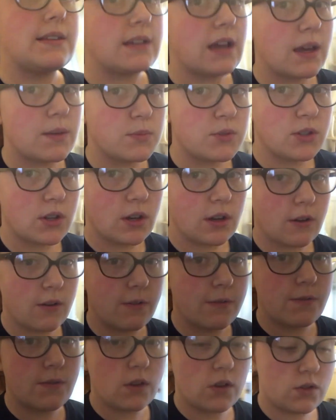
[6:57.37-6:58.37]
type
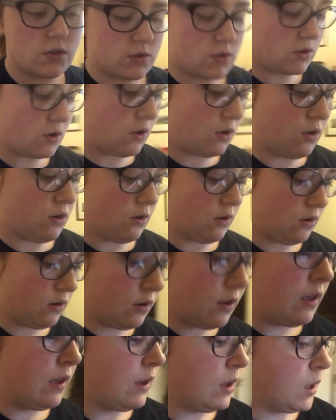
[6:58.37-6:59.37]
stuff. So
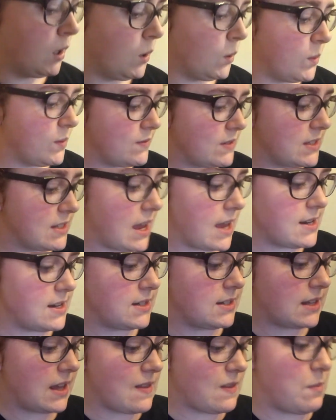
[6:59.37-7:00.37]
we've
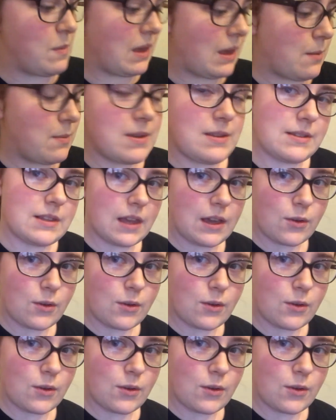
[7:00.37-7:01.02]
decided to get the babies like